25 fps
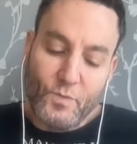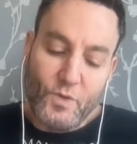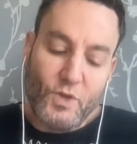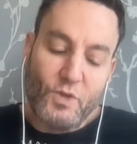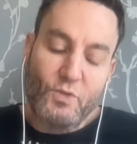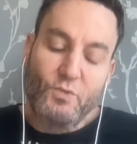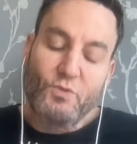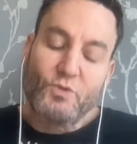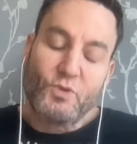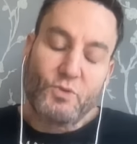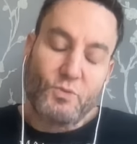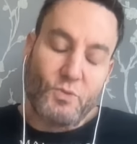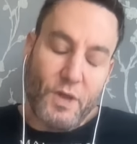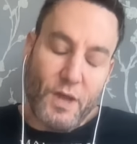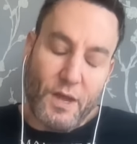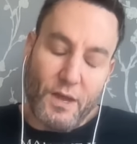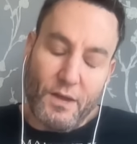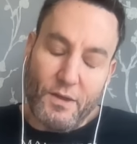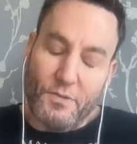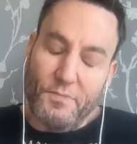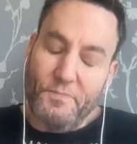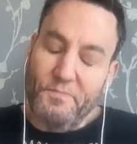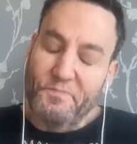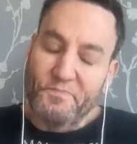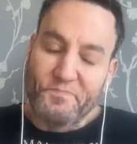You do
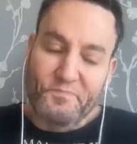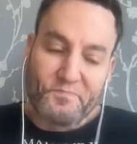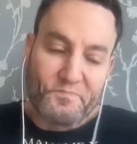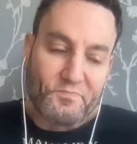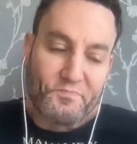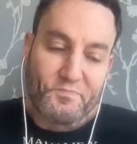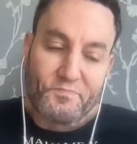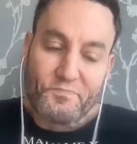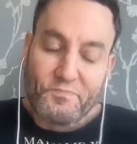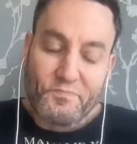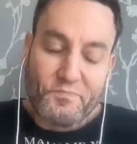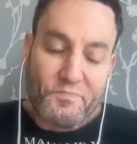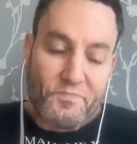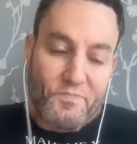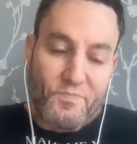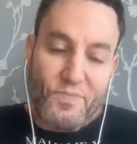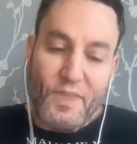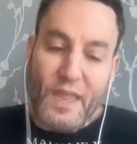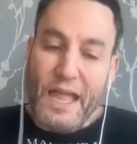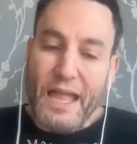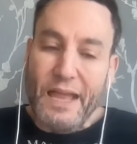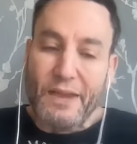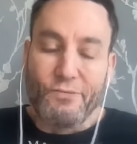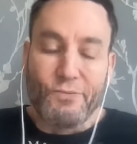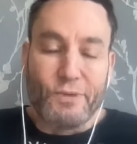know.
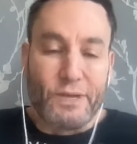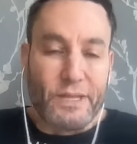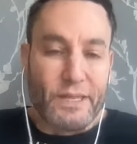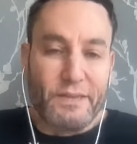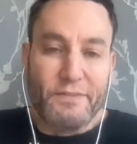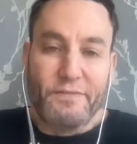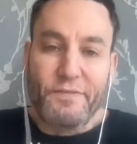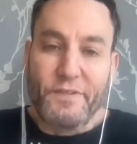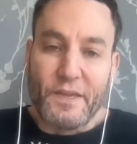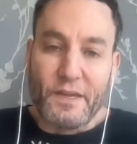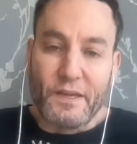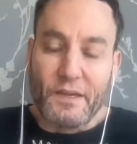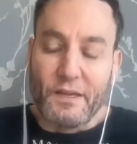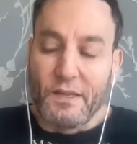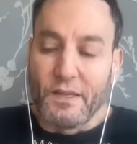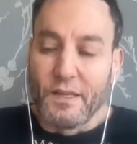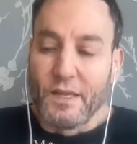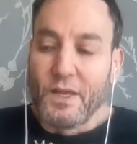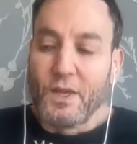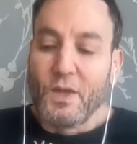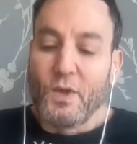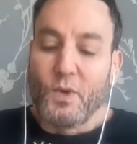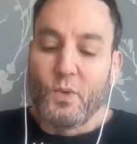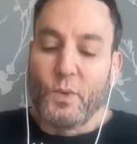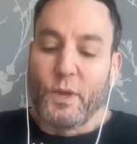I really
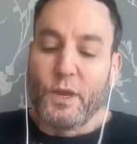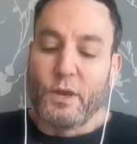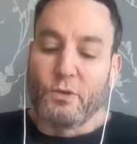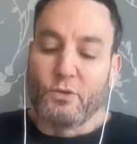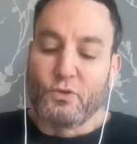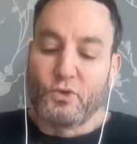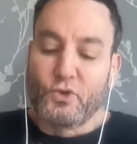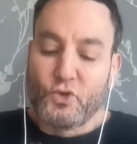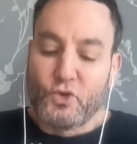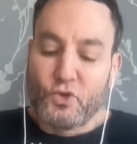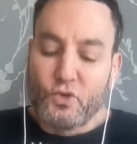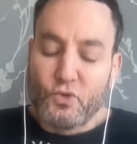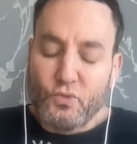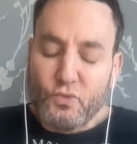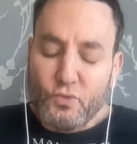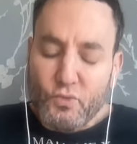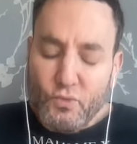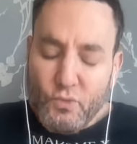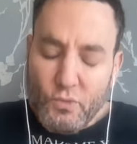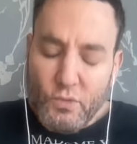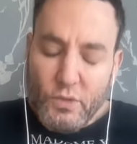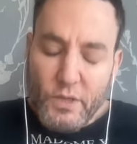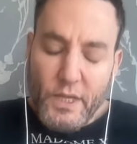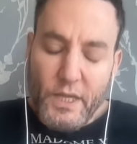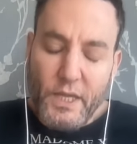feel we are
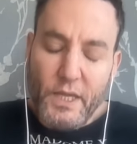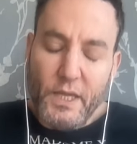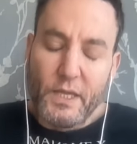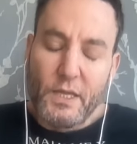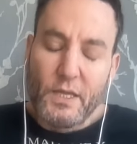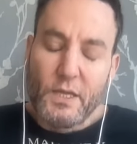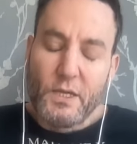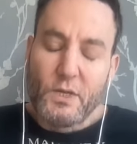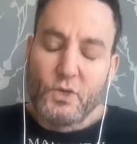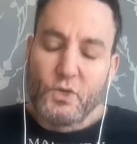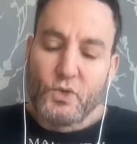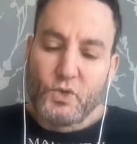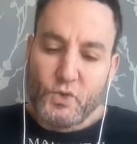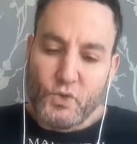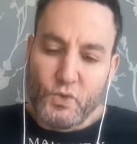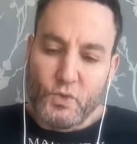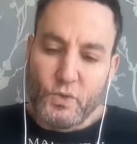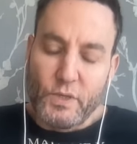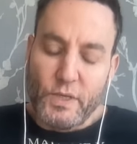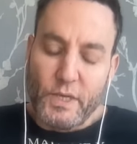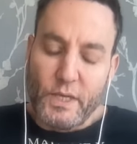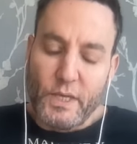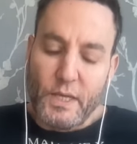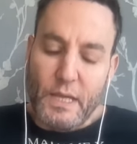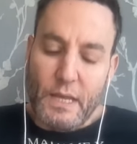truly,
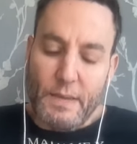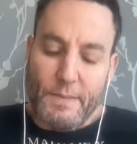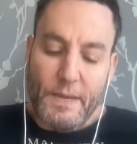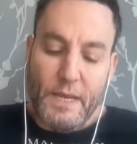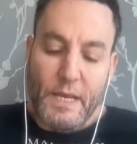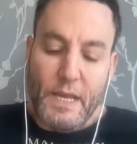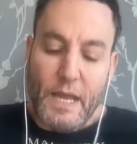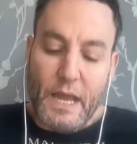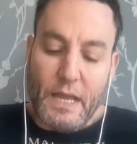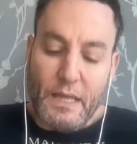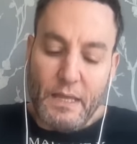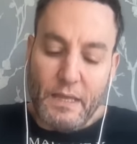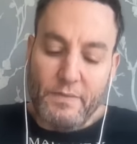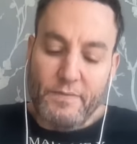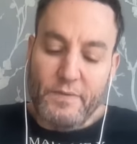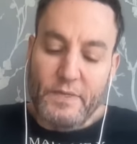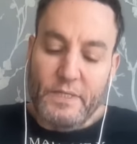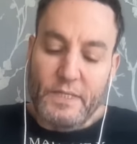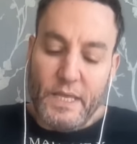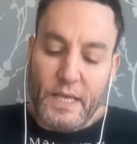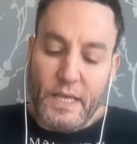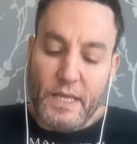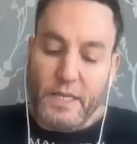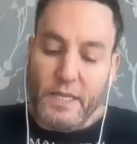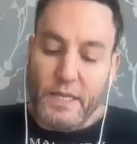truly. I mean, Kyle even
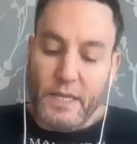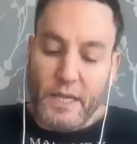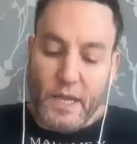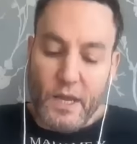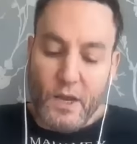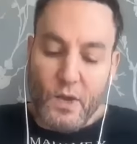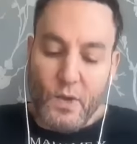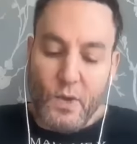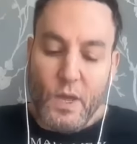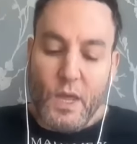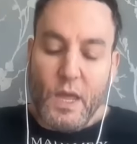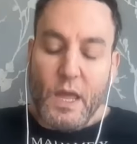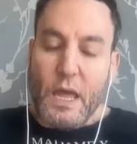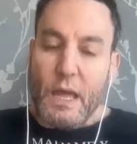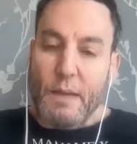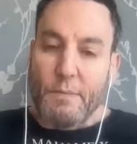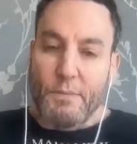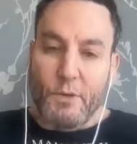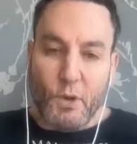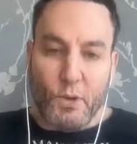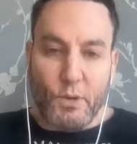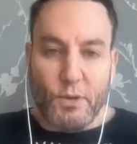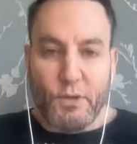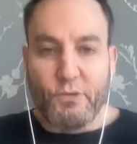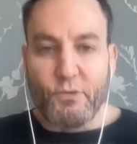said, you know, I'm
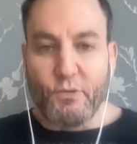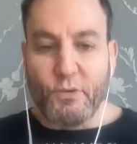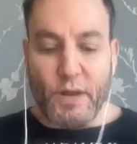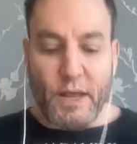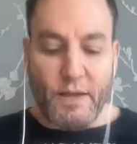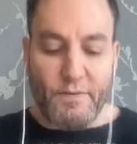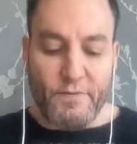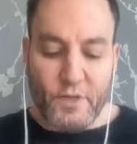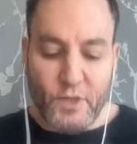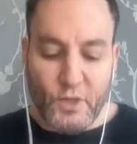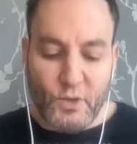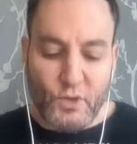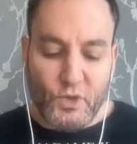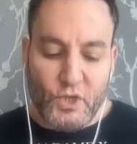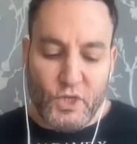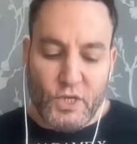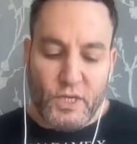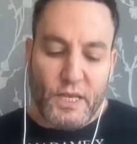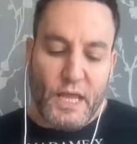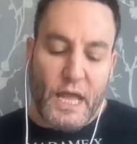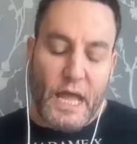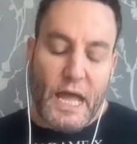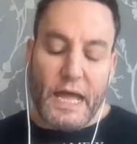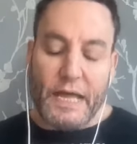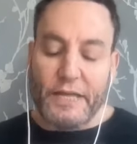going through an
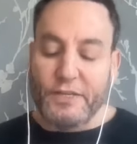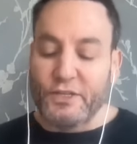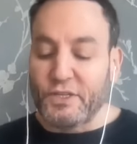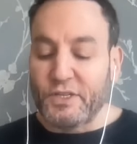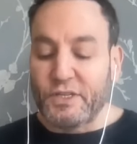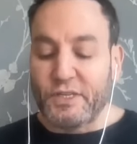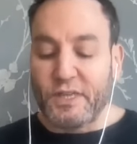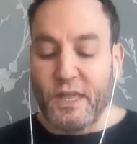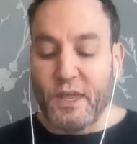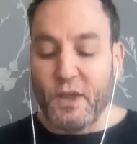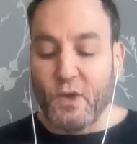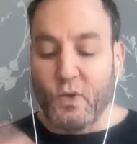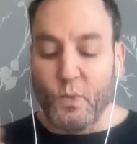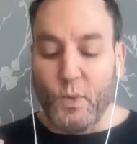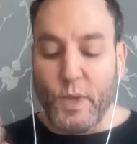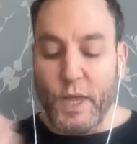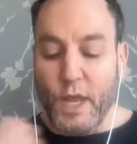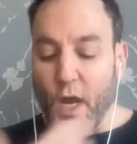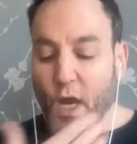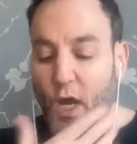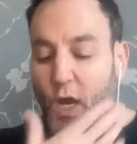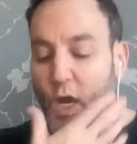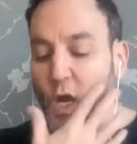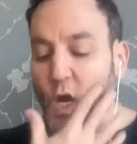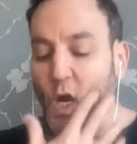evolution. I just think we
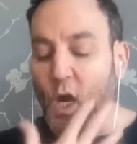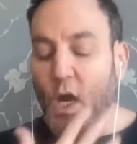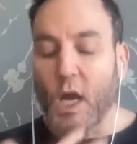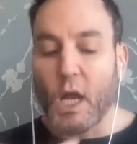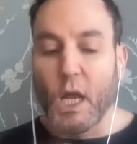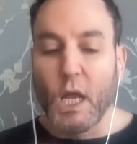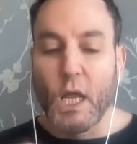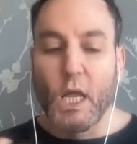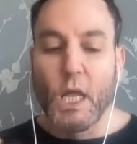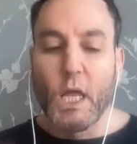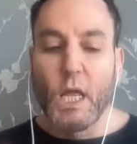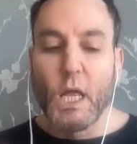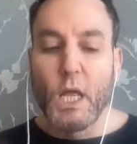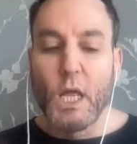are